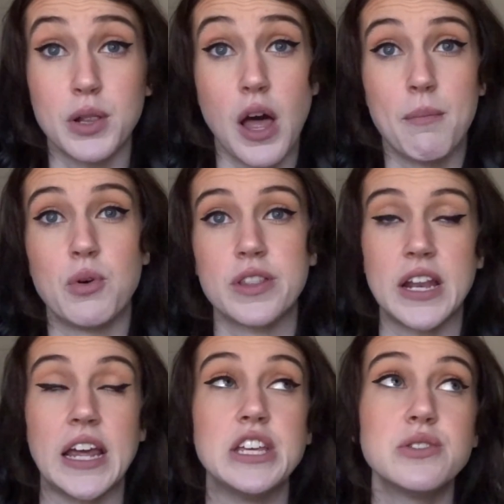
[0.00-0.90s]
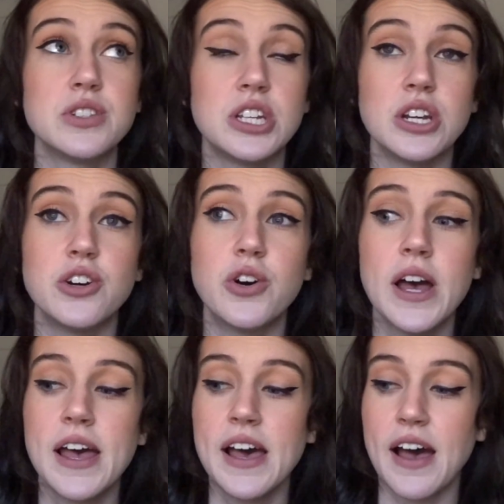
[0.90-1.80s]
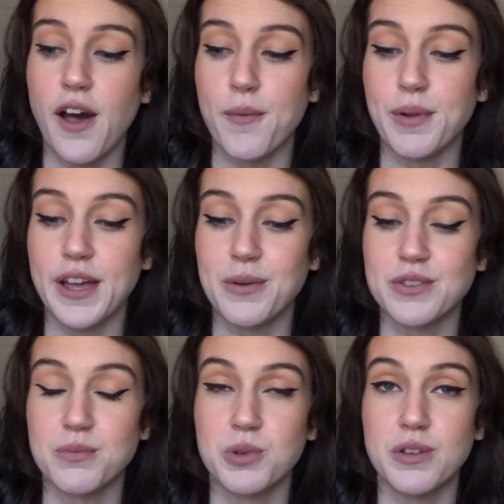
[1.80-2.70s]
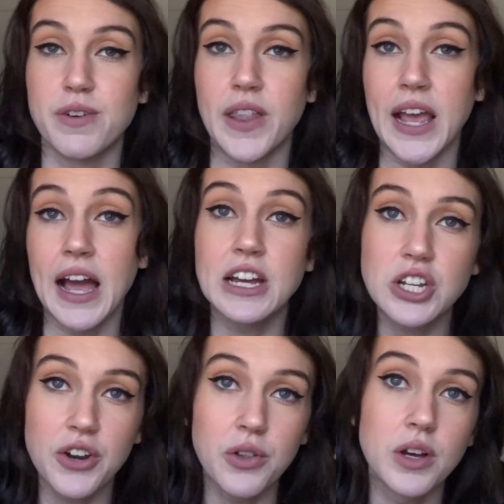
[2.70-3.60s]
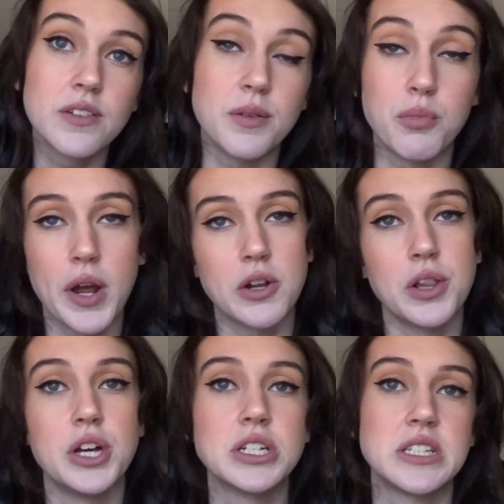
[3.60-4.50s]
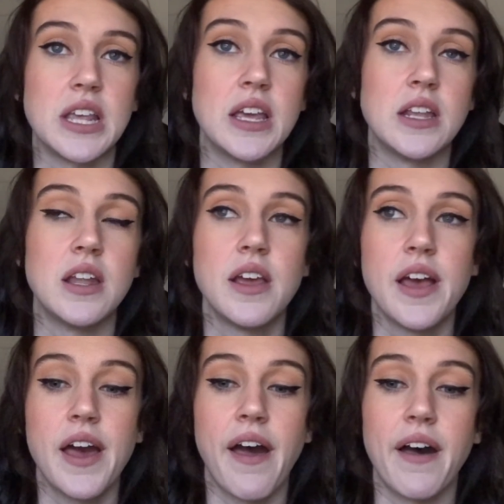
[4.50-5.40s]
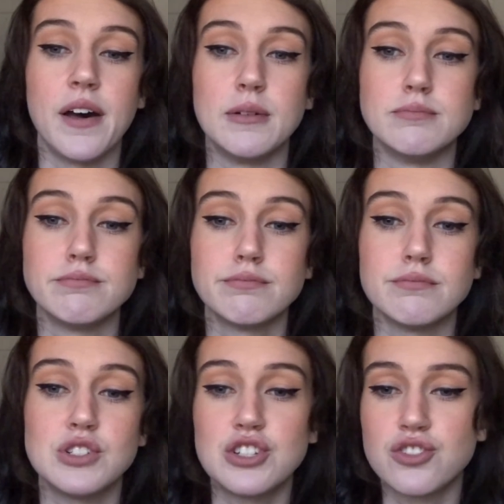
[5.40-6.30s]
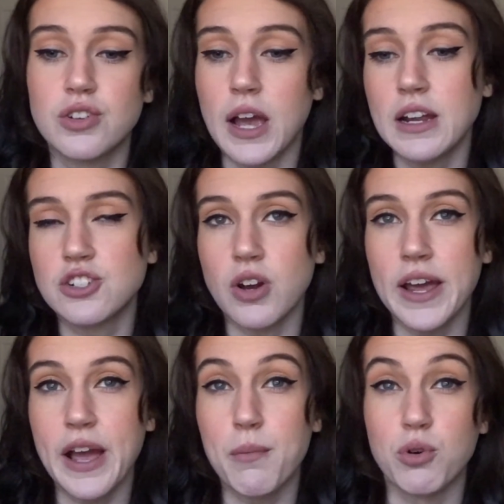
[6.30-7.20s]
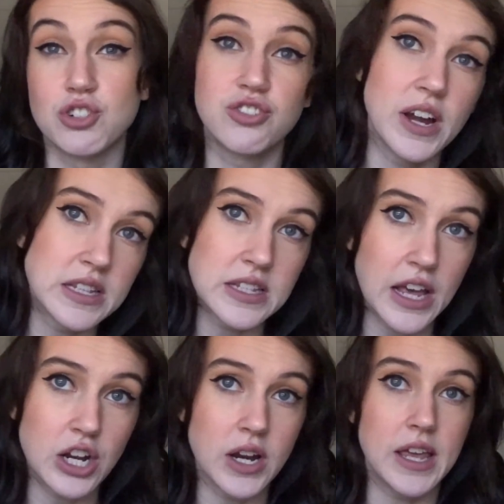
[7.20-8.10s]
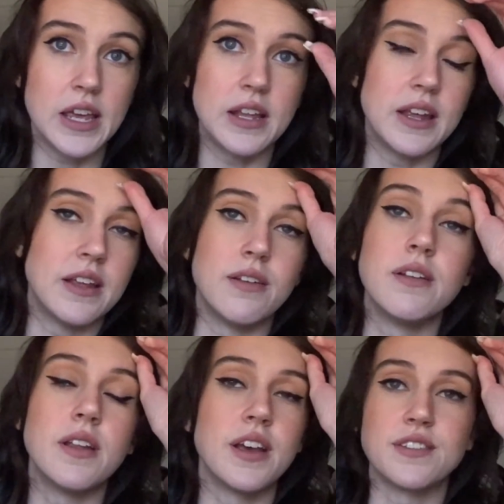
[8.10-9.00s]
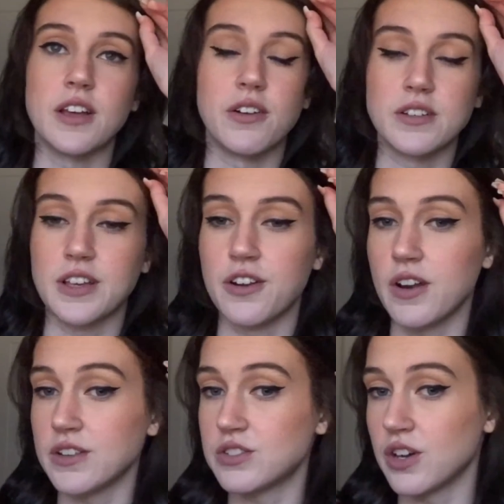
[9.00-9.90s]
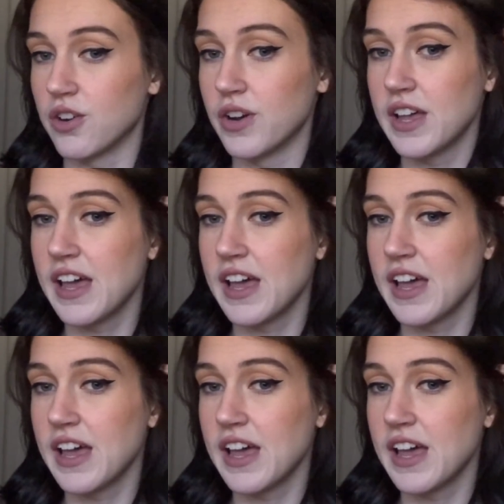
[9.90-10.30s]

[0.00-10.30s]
a lot more than I used to, playing with some really fun like eyeshadow looks and brighter looks and just kind of trying out more trends that are in and et cetera, et cetera. So